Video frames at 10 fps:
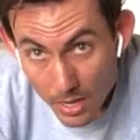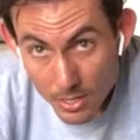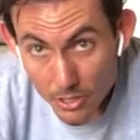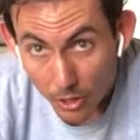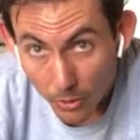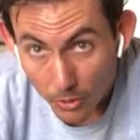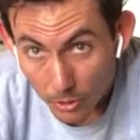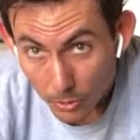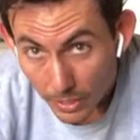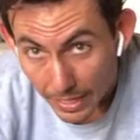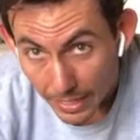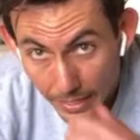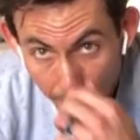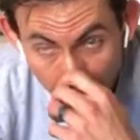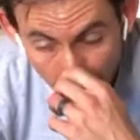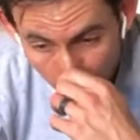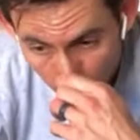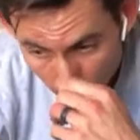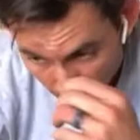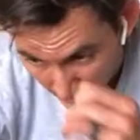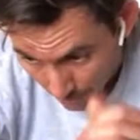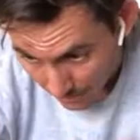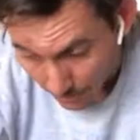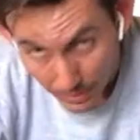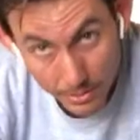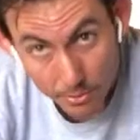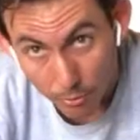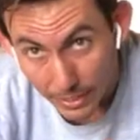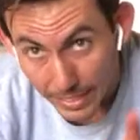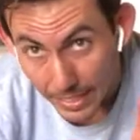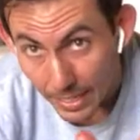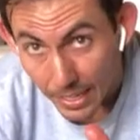So you can sign up that way. It's free.